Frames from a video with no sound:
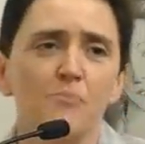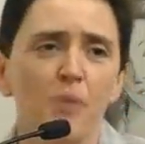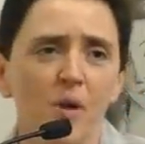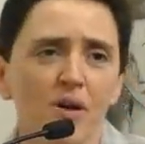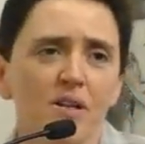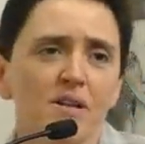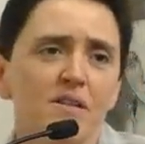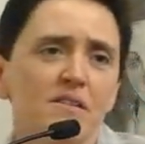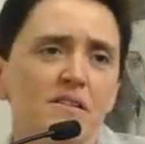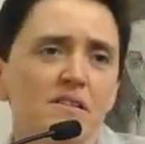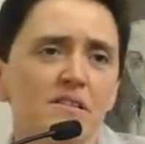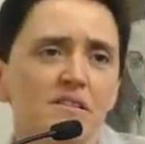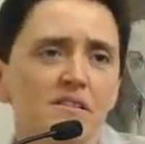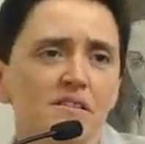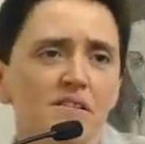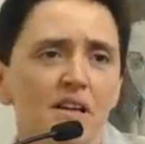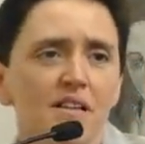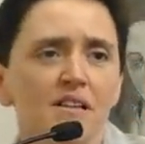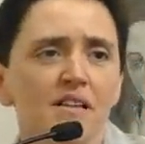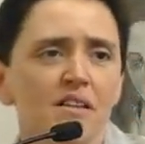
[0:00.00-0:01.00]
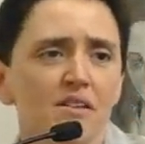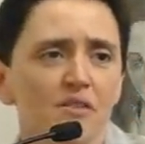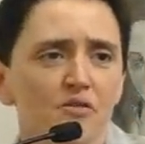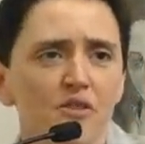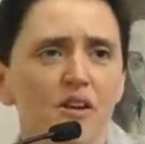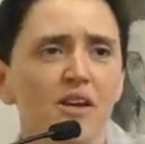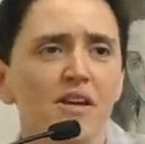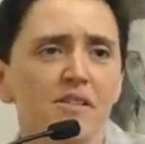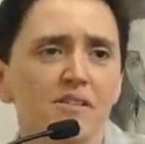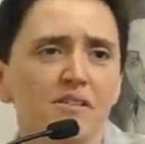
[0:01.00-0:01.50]
pointless and
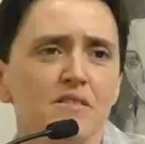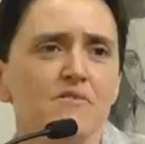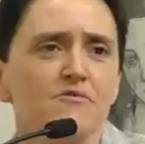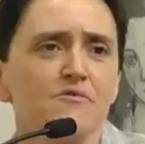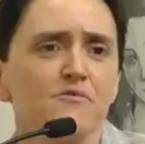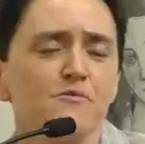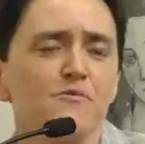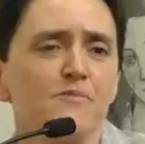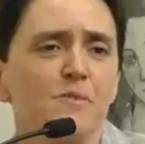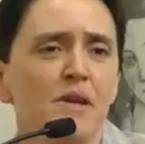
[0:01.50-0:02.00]
ineffective,